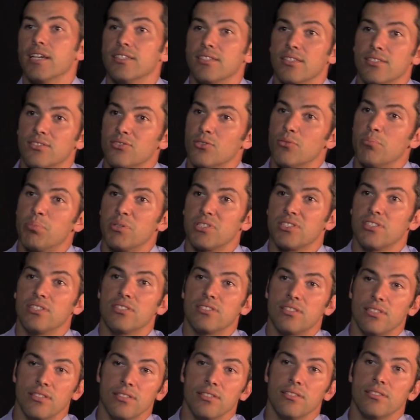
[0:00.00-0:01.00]
is it so
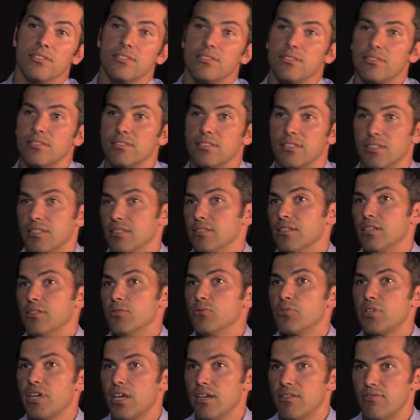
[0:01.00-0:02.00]
persistent in the
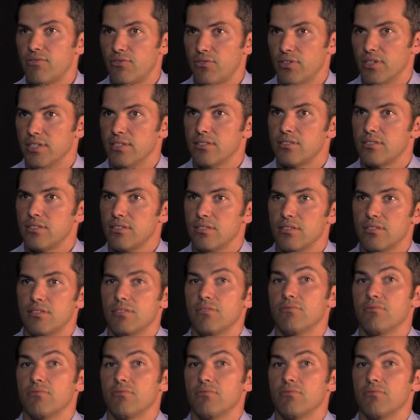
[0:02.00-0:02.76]
UK, for instance,